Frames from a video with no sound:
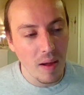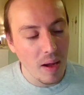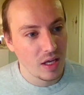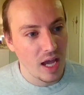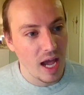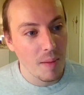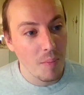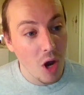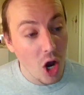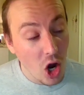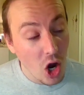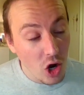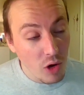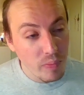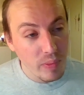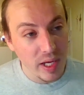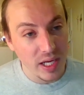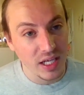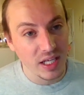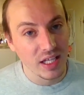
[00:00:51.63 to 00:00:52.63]
I'm
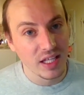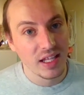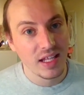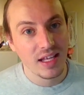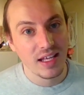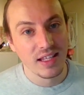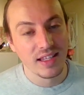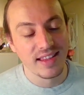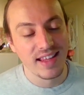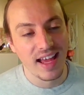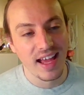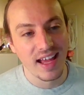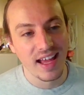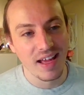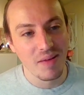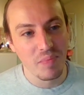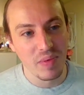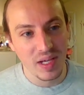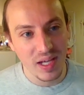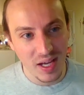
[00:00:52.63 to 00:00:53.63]
hoping that
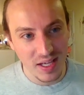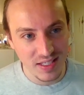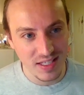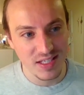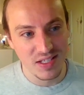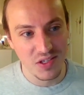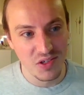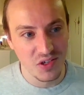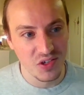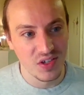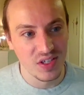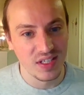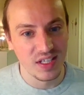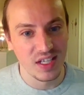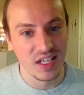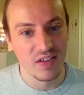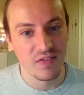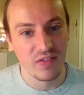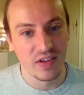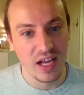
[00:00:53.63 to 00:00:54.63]
because it's New Year's Eve and